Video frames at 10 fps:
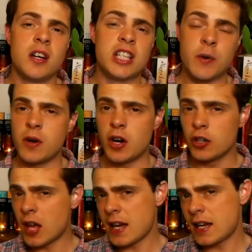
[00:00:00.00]
So
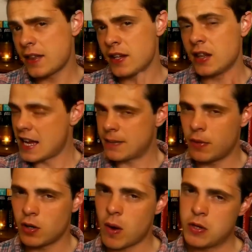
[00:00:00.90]
unlike the last
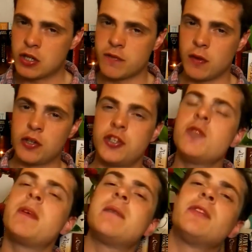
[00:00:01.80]
book where we just followed 2
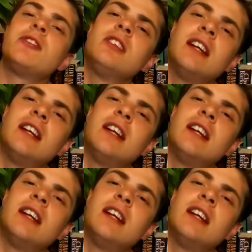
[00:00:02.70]
people,